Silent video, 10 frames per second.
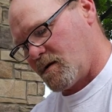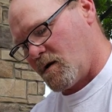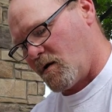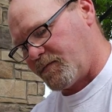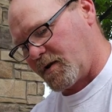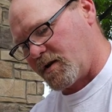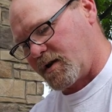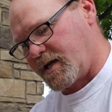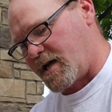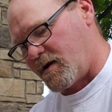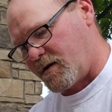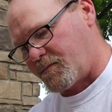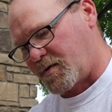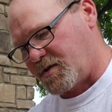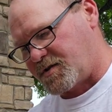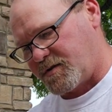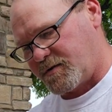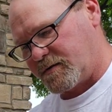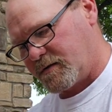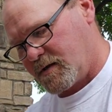Hopefully, going to get out here pretty
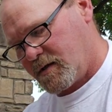soon.